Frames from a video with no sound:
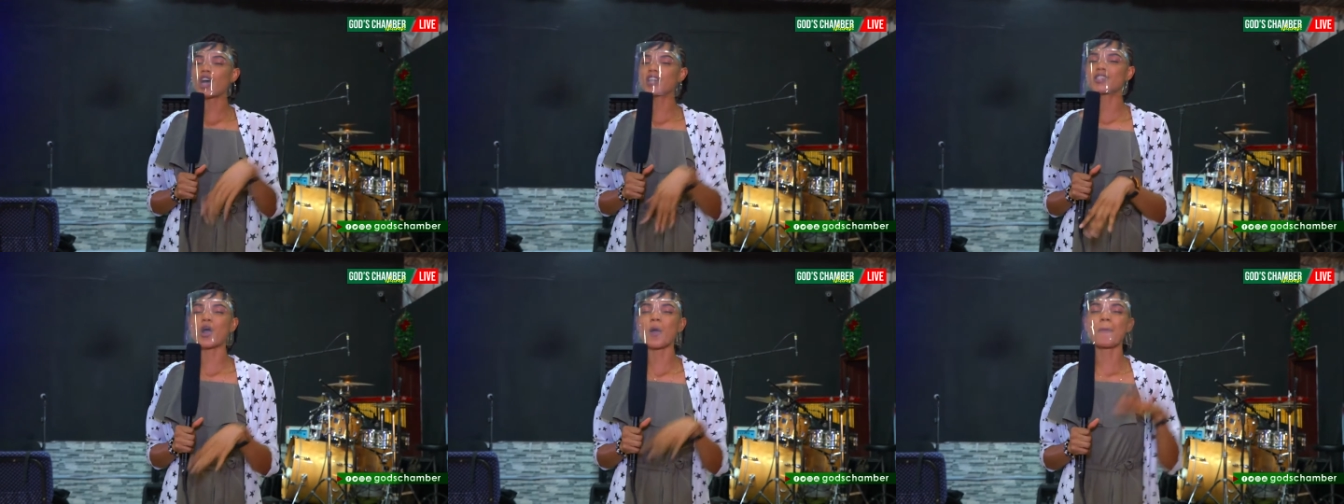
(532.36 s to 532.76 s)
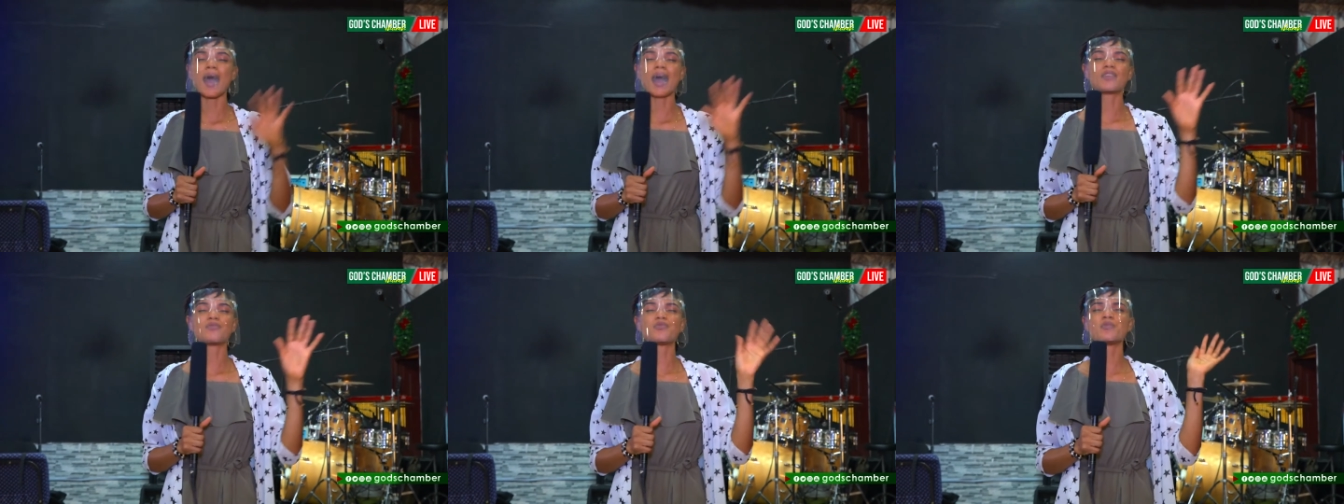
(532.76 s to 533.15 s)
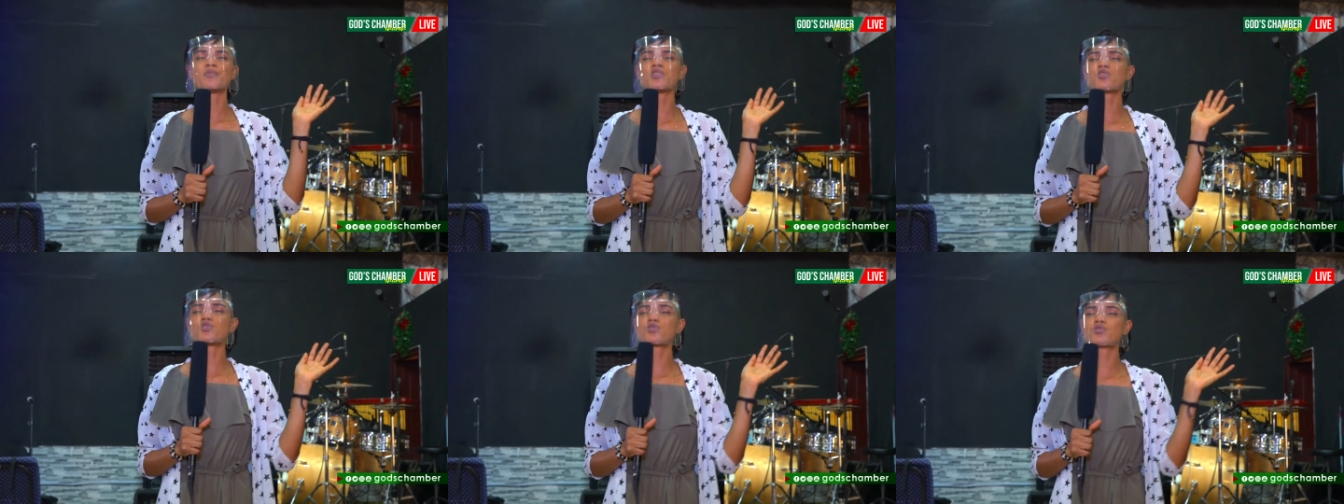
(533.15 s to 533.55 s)
us up and we'll
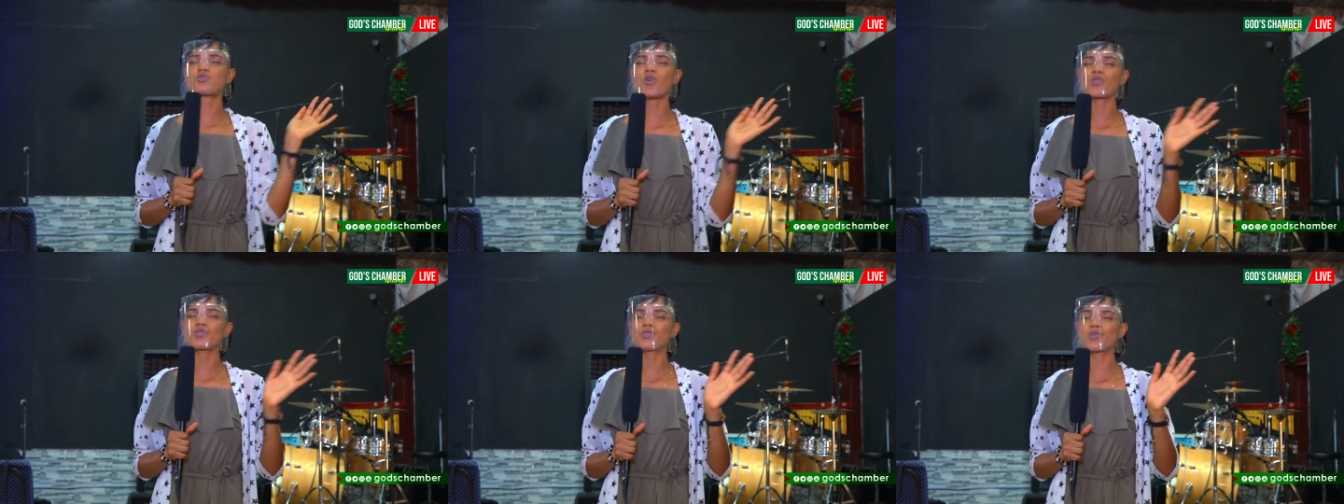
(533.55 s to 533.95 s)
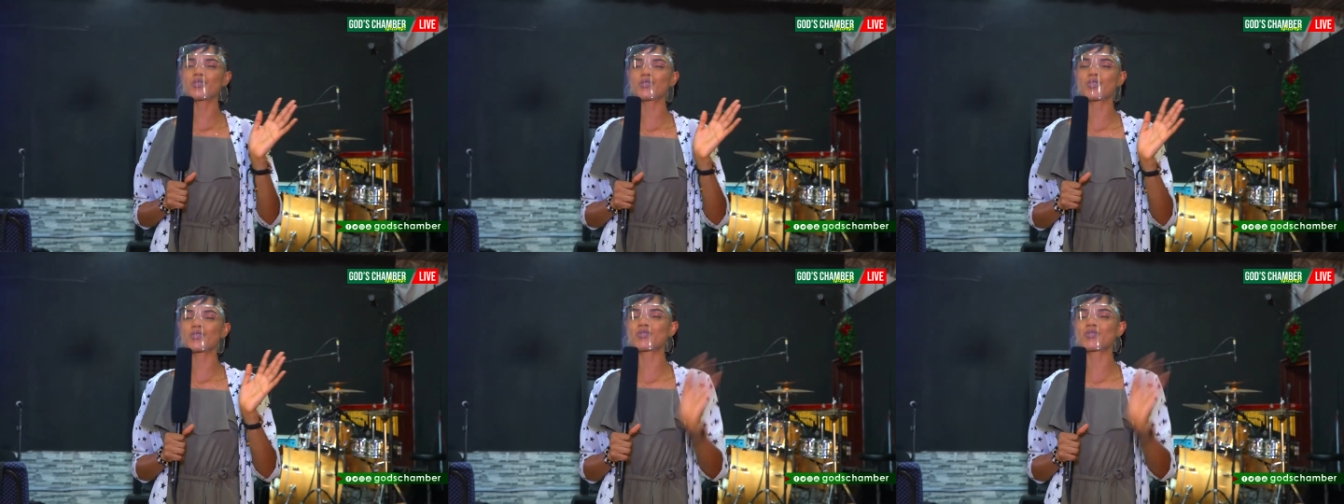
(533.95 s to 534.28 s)
be so, so, so,